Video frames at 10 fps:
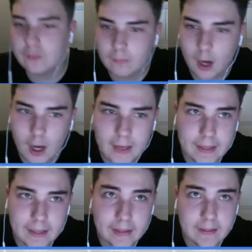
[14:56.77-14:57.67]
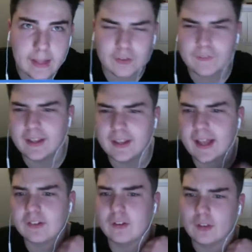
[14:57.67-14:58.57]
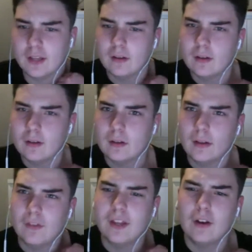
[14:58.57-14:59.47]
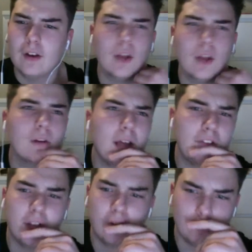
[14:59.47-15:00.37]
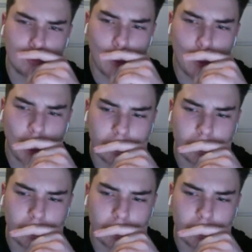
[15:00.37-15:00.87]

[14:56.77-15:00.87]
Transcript: I think he has actually. Has he only scored 1?